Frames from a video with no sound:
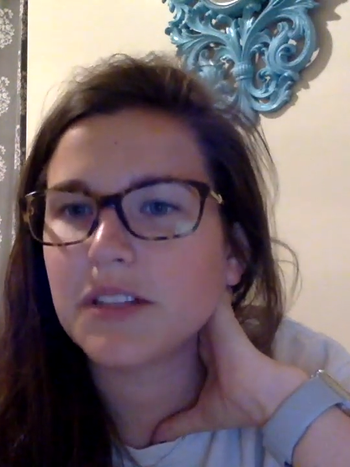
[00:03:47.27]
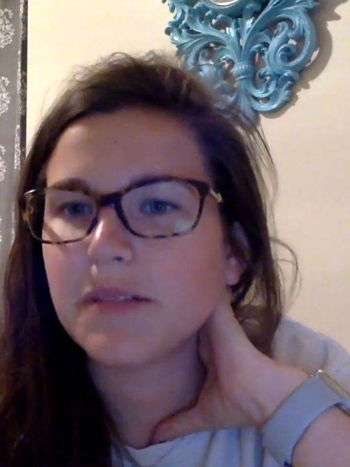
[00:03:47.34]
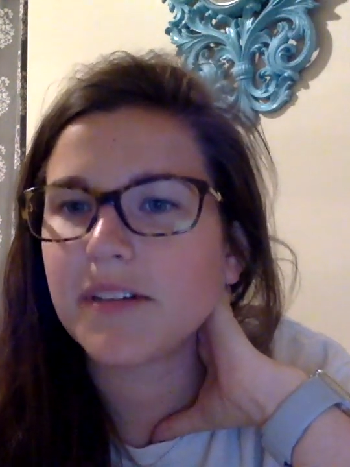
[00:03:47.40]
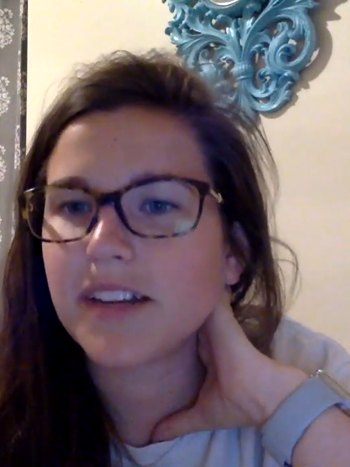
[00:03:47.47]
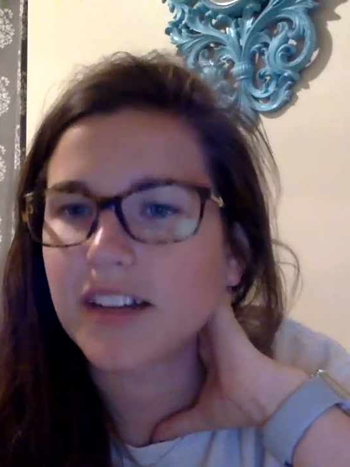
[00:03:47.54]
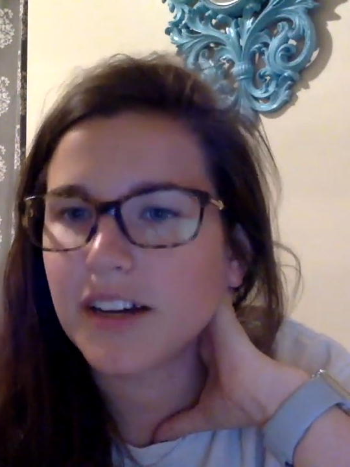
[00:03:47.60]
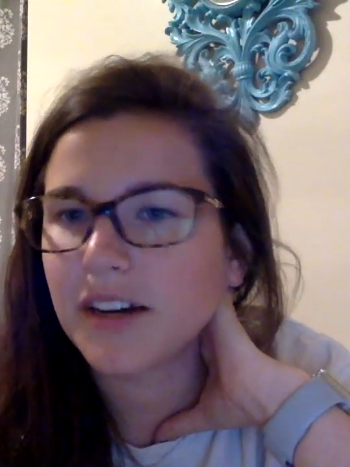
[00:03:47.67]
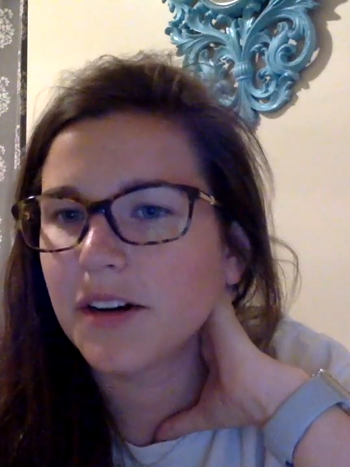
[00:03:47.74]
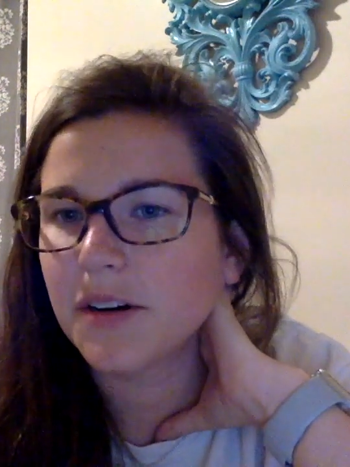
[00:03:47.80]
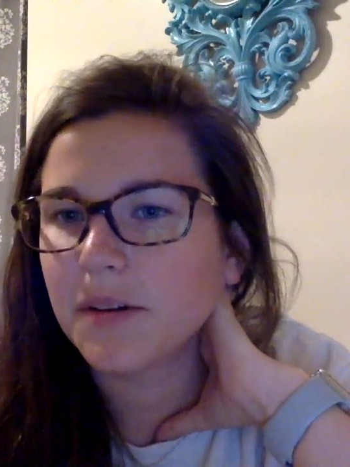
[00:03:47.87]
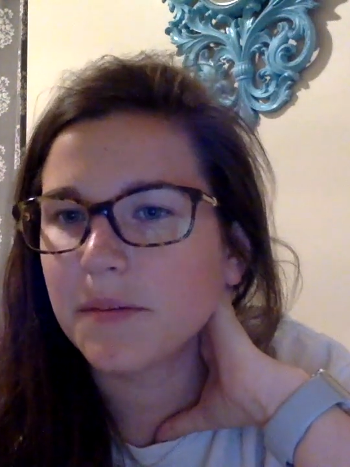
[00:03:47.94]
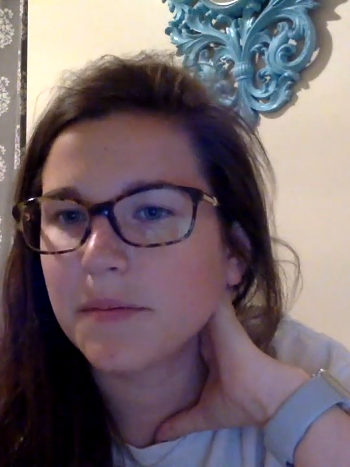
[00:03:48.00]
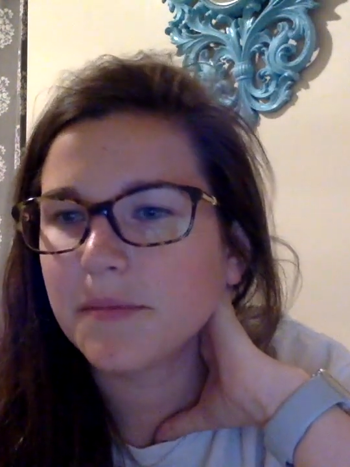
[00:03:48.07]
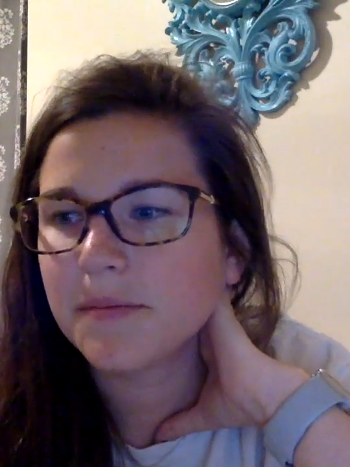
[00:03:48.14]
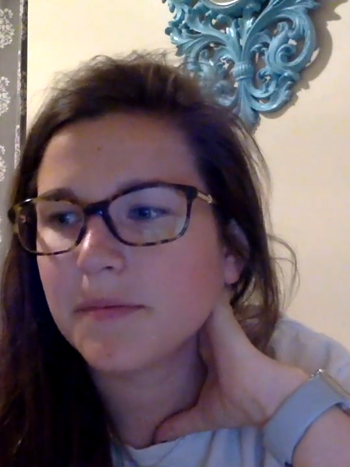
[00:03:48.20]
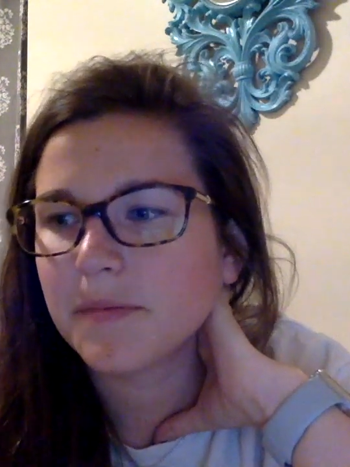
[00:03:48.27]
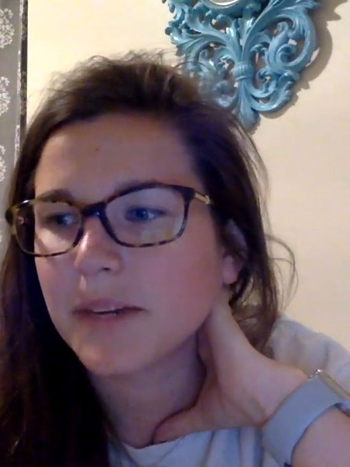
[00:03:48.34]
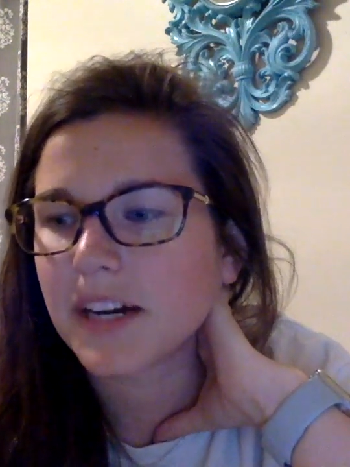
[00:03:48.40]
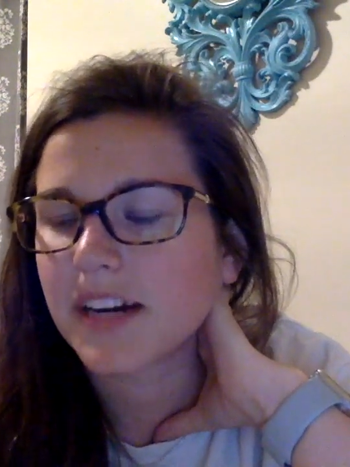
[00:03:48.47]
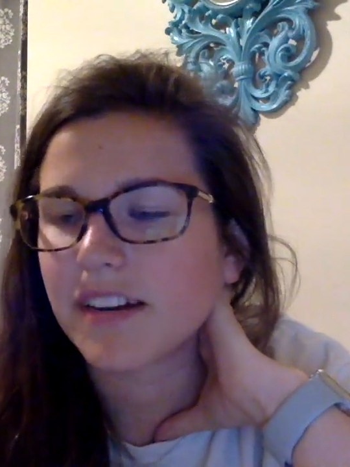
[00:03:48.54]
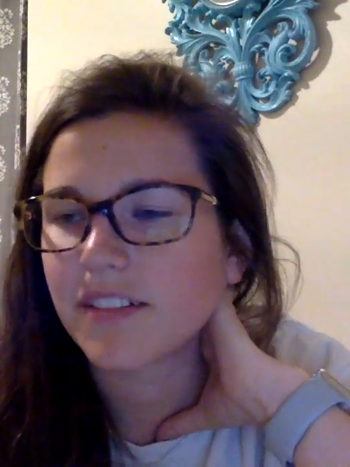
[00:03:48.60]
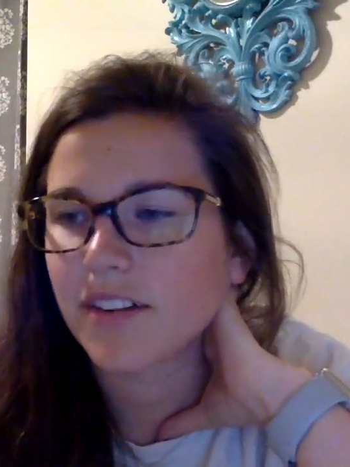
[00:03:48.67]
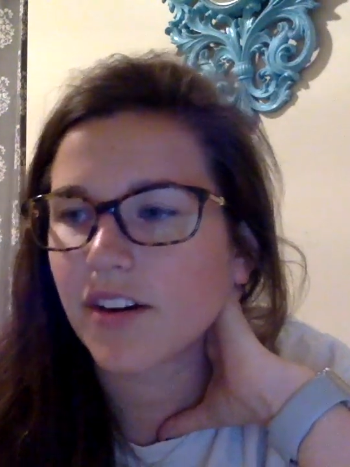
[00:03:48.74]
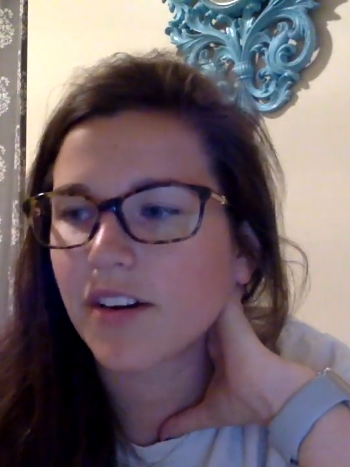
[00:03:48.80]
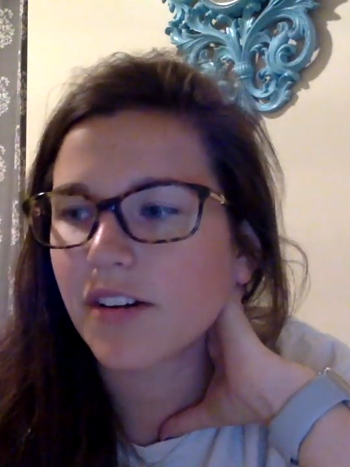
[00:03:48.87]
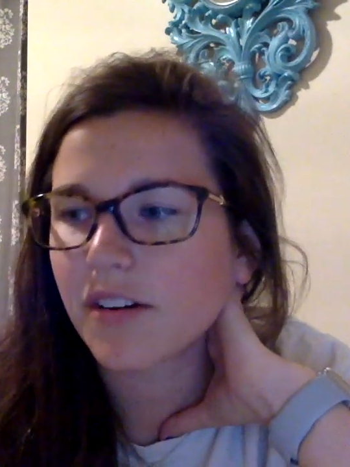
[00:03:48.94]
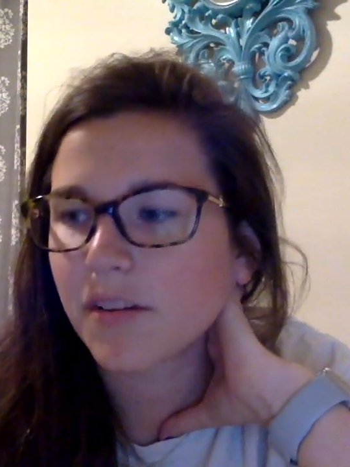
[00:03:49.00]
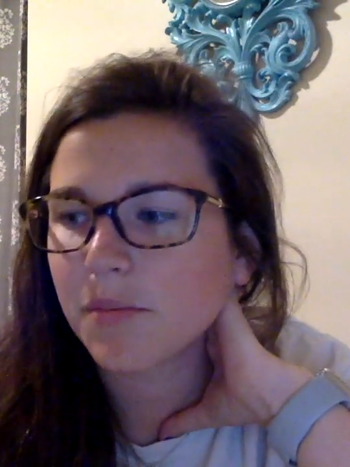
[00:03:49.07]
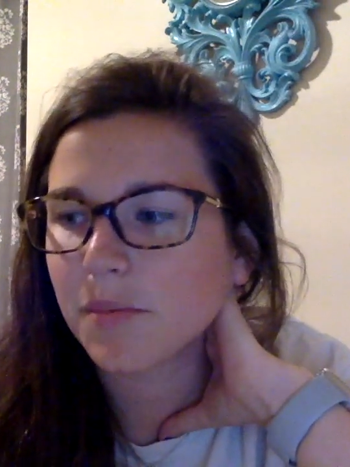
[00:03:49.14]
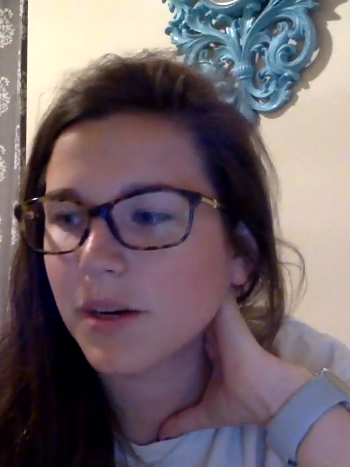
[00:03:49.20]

them at home back in Roanoke,